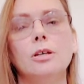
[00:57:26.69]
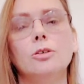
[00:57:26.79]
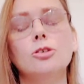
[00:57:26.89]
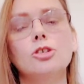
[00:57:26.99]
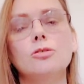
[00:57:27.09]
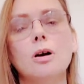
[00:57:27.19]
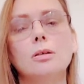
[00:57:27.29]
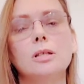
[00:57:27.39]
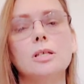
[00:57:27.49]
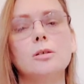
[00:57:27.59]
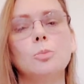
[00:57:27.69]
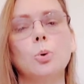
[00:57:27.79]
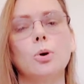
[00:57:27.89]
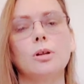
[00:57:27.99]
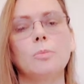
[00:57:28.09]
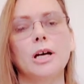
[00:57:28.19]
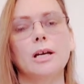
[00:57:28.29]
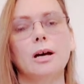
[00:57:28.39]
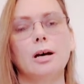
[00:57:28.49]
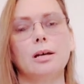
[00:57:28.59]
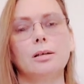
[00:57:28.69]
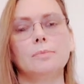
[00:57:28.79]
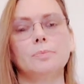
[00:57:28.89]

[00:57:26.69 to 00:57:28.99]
You're strongly supported by Gaia.